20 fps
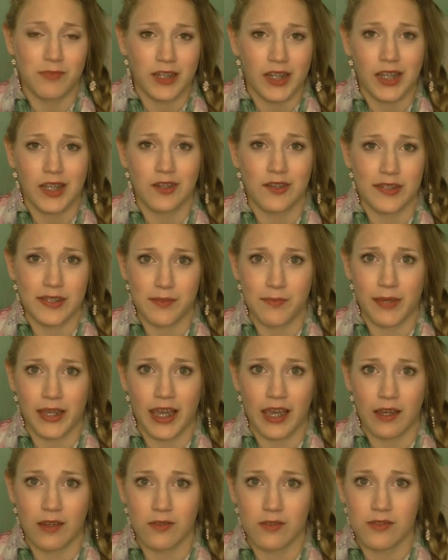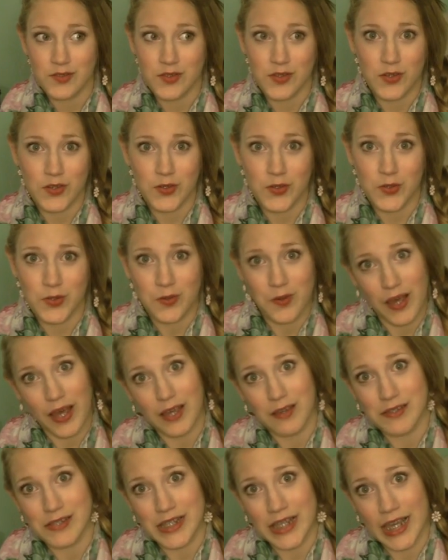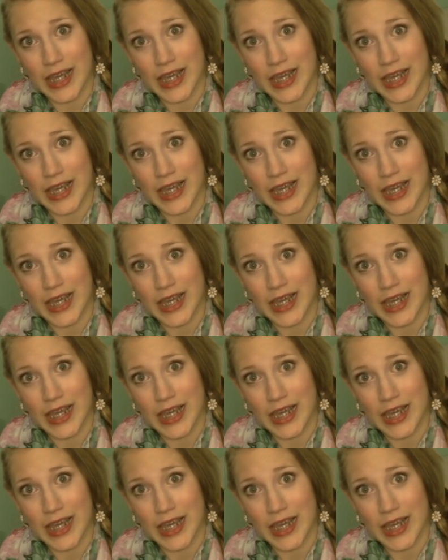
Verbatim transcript: really close to my house. So I was